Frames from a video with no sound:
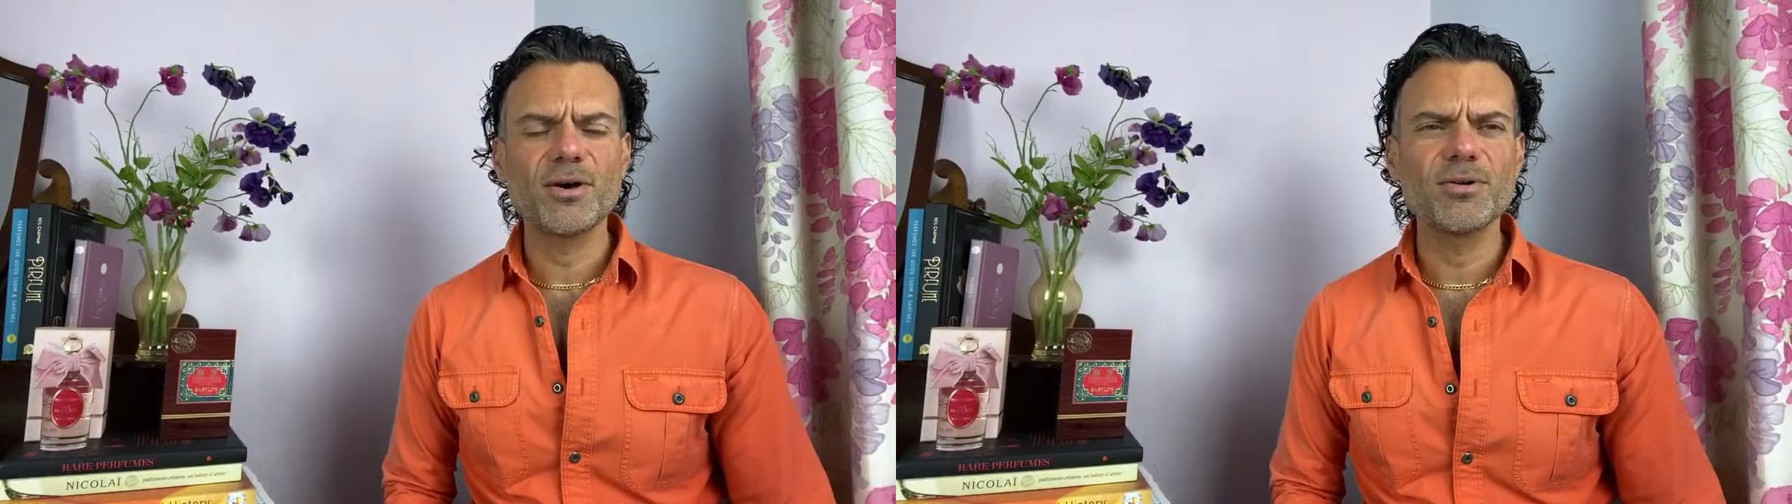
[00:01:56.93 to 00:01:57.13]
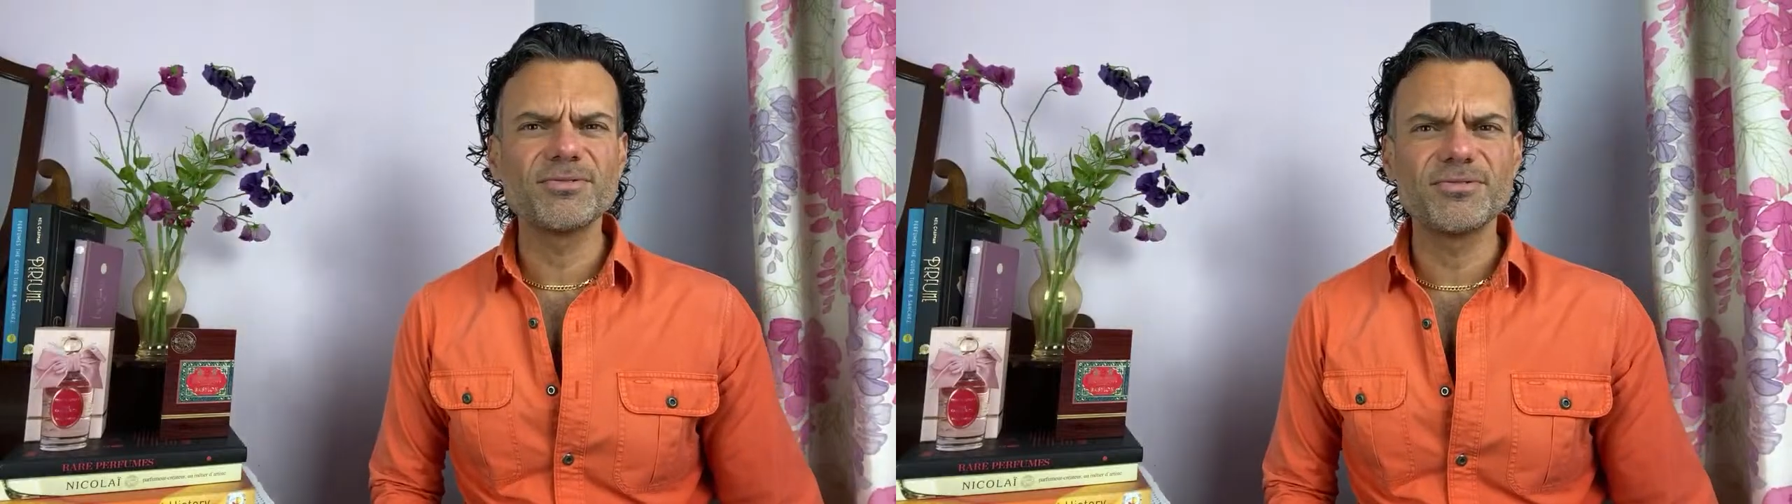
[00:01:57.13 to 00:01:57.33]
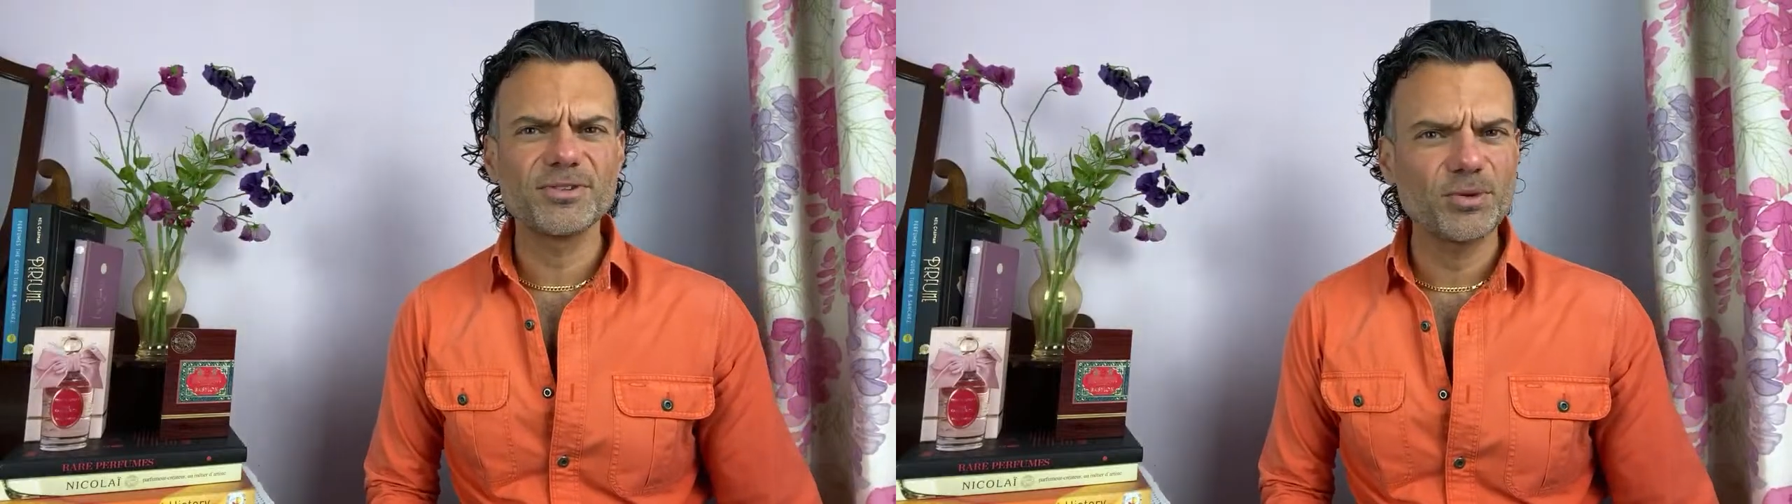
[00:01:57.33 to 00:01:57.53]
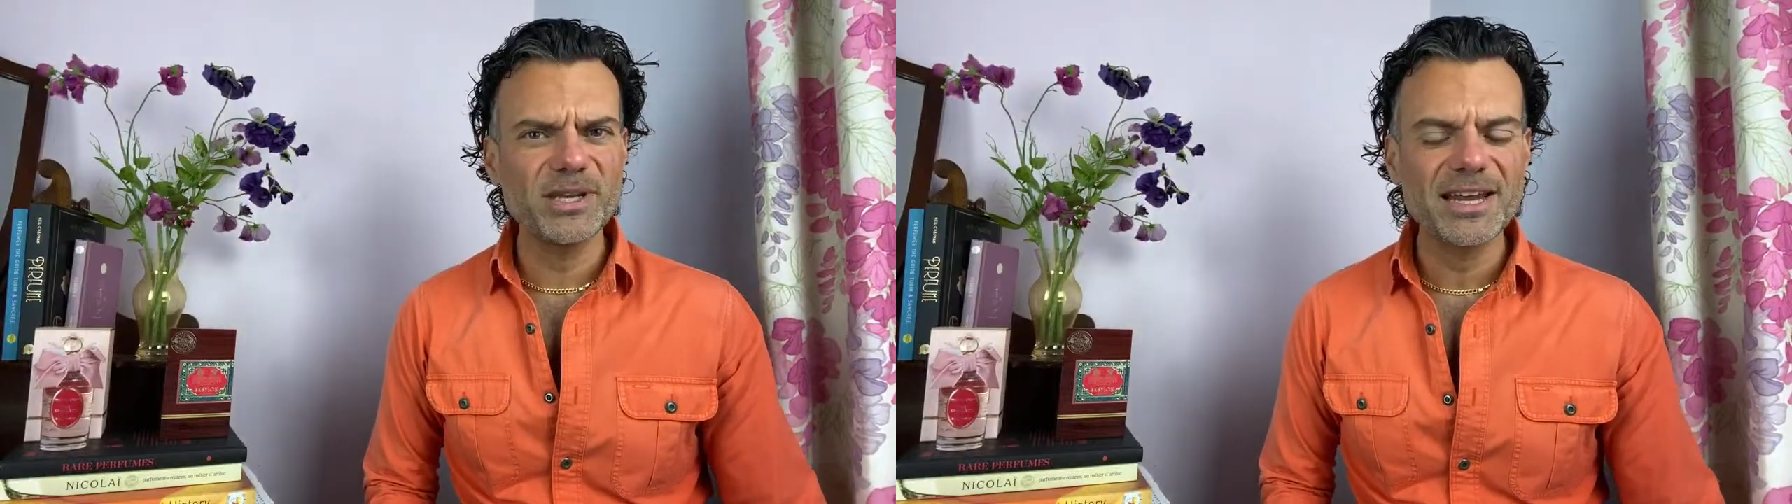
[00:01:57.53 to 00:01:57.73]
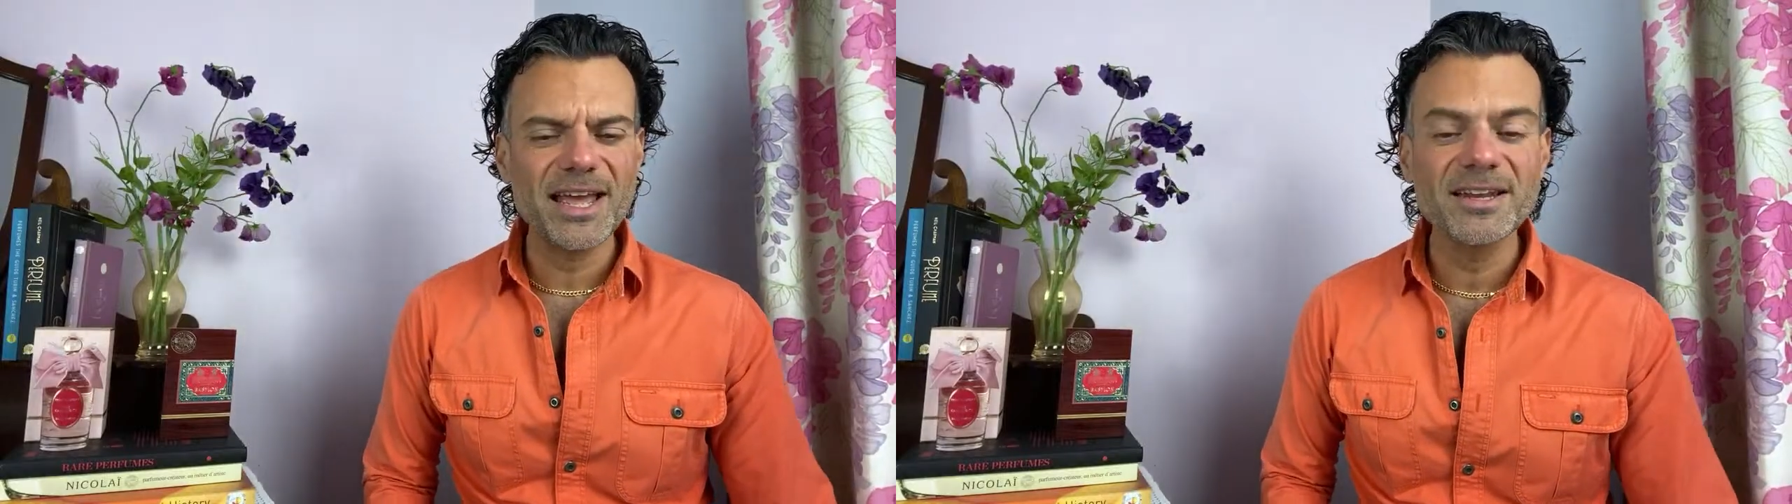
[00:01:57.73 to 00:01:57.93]
of
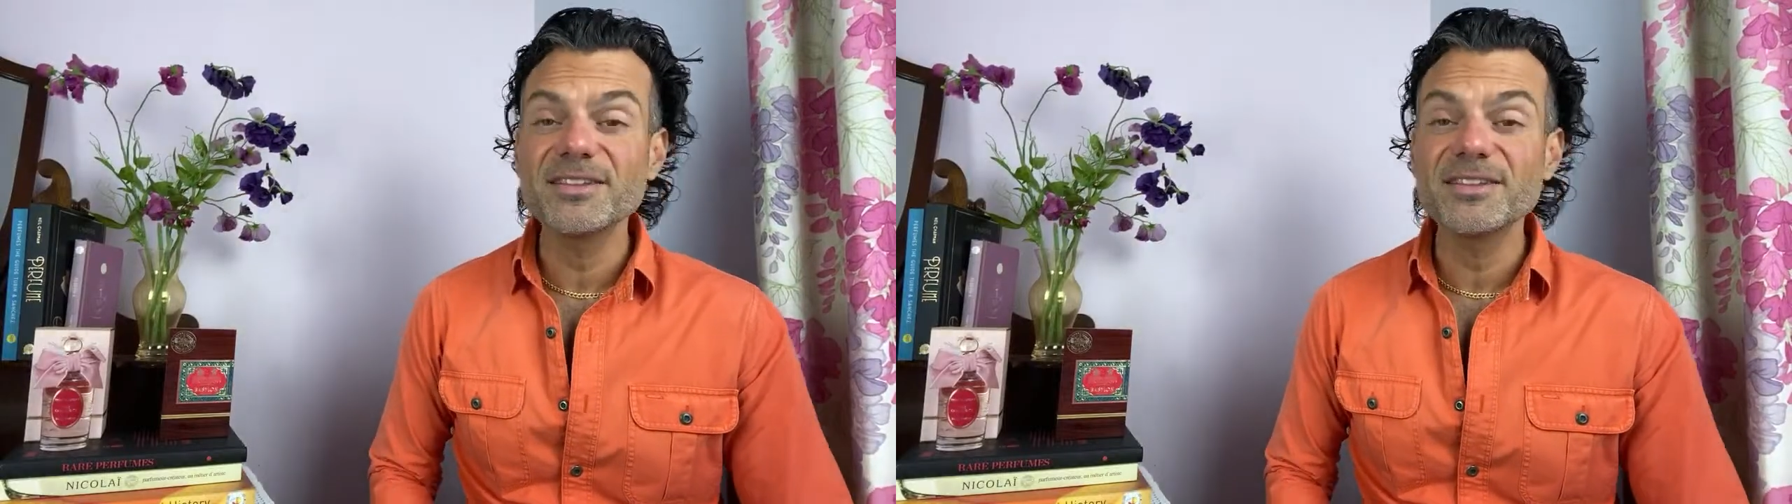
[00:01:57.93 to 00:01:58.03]
Queen Anne,